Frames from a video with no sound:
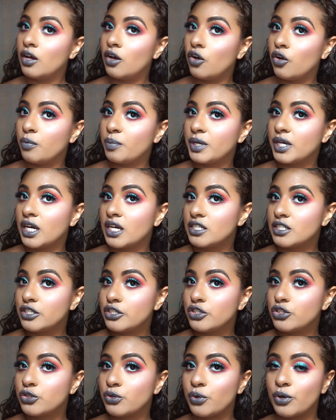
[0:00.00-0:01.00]
I hope you guys
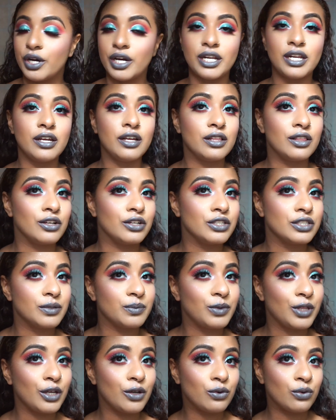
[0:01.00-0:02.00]
enjoyed and learned
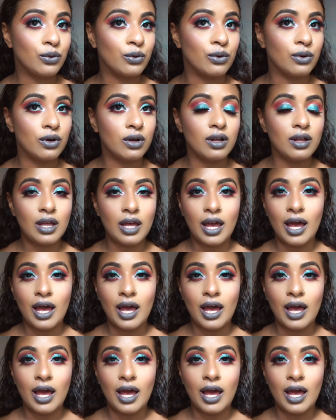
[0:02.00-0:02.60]
something cool.